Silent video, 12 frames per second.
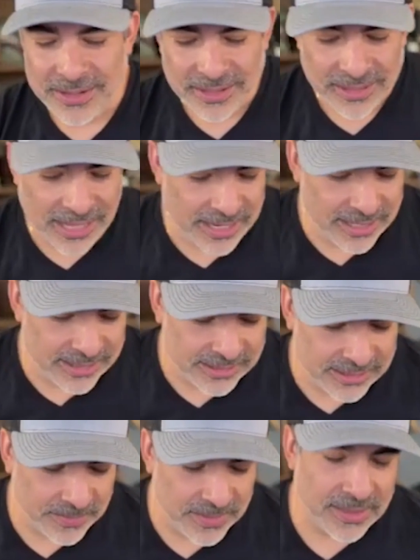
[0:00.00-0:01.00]
that is
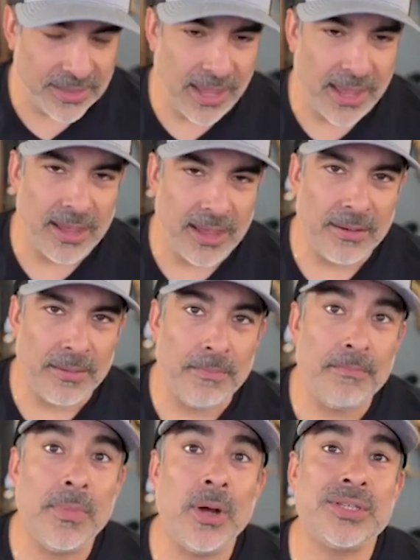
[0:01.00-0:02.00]
something that
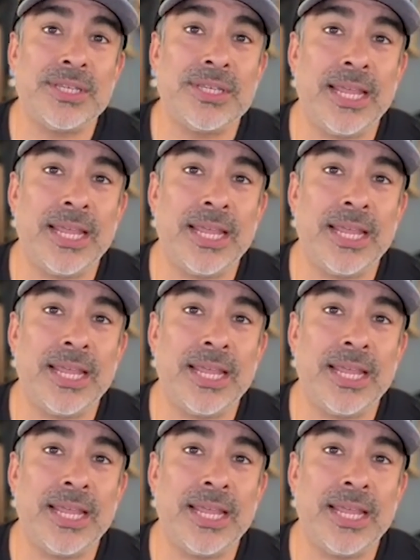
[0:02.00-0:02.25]
most